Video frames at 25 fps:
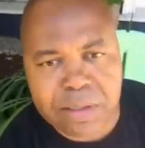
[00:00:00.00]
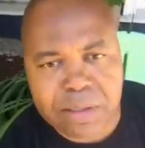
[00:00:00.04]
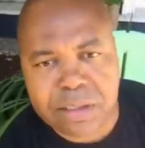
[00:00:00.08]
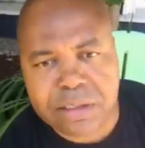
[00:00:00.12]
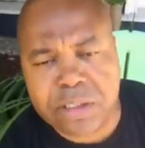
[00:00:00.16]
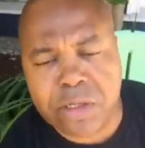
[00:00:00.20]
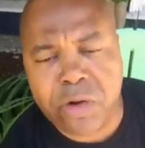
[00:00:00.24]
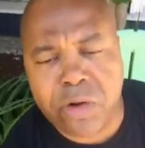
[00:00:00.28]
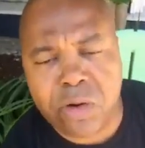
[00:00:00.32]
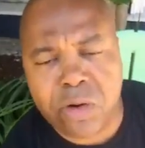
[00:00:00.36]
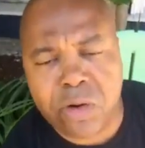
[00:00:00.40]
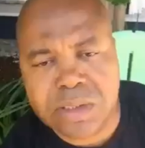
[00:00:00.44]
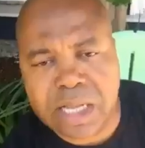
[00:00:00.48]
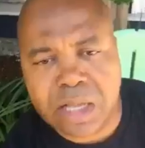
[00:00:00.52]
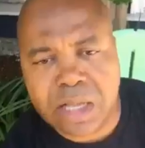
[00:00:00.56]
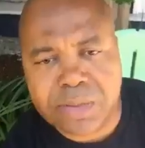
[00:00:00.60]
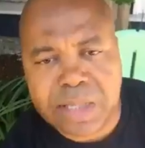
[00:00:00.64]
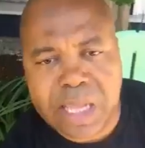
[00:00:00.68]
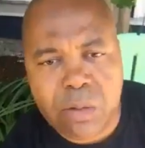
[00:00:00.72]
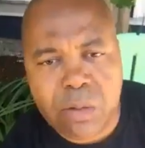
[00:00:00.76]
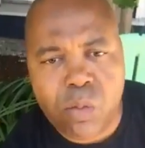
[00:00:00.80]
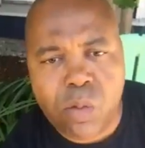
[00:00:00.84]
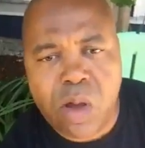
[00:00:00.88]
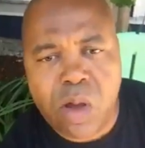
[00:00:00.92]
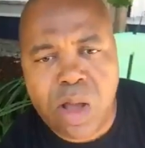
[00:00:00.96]
It turns out
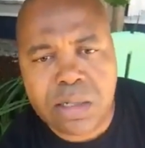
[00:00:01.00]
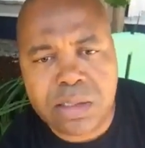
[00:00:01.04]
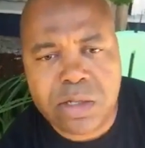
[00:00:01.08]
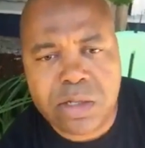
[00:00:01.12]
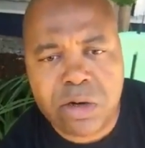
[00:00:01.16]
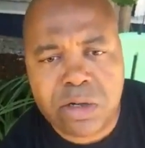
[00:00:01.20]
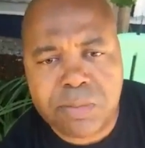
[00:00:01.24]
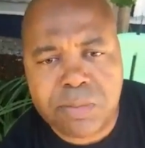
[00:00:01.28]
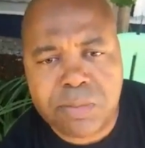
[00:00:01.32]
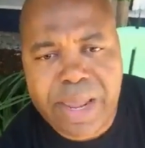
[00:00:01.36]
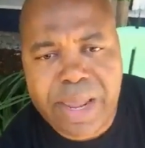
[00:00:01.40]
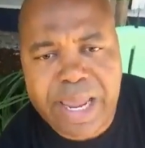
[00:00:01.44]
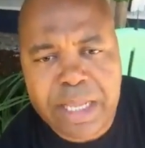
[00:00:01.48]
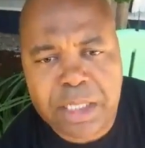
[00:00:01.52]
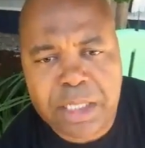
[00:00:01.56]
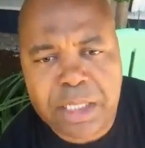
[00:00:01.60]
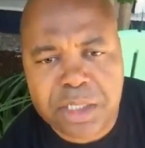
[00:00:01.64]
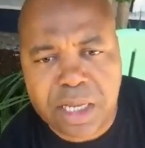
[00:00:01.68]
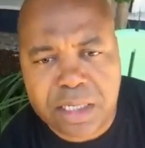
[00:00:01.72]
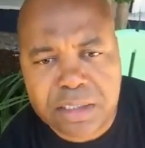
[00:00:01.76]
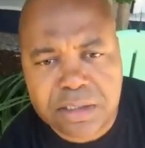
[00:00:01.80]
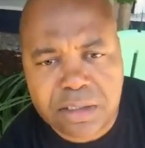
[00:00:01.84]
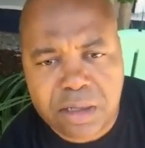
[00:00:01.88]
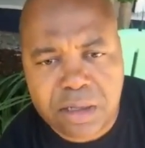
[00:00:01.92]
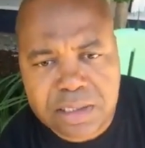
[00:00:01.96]
they want their
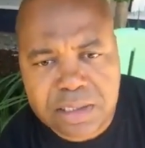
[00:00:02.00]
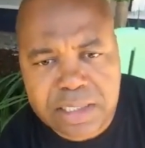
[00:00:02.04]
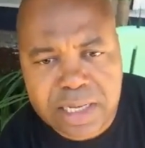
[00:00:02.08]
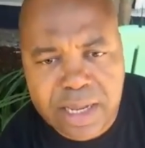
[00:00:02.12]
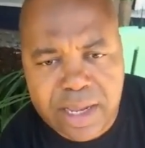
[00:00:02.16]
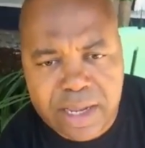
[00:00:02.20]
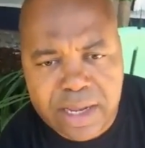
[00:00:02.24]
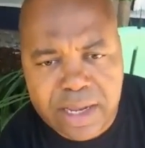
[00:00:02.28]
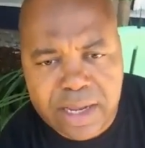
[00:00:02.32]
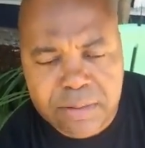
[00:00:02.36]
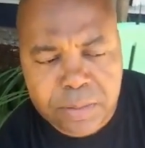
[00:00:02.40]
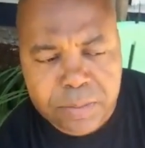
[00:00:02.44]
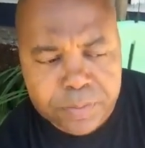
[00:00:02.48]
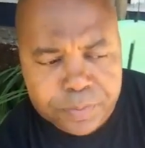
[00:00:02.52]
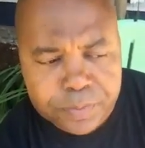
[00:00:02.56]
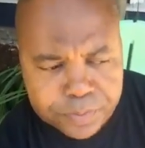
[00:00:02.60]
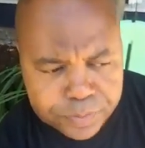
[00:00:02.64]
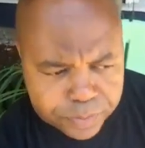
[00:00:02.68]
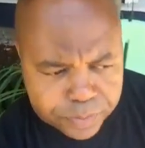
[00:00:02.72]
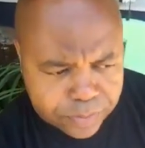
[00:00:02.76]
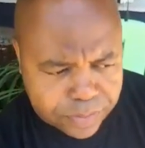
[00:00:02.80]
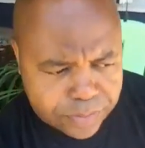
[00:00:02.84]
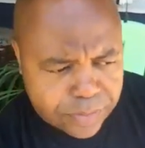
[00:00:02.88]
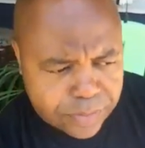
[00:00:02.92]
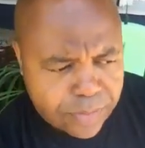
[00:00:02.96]
paychecks on time.
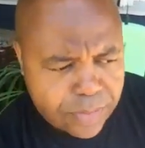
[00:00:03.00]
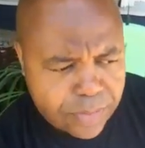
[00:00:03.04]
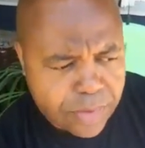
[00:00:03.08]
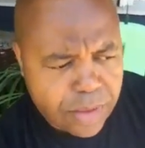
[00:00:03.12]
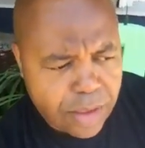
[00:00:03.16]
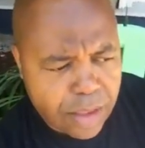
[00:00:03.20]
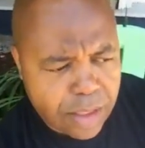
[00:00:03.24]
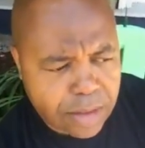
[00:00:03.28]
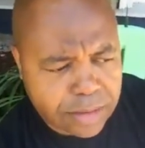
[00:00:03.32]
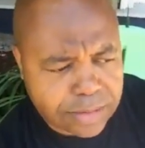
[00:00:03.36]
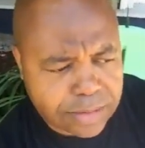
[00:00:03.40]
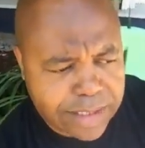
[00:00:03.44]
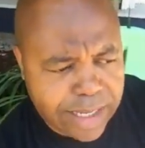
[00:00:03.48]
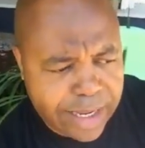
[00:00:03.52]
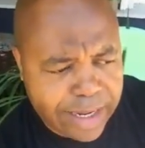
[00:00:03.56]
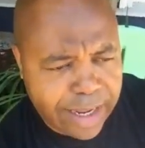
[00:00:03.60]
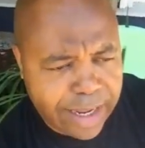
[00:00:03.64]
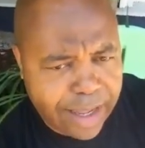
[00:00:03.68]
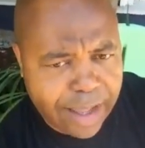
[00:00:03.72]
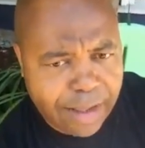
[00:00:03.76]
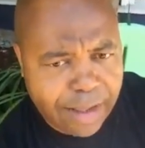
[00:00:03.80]
They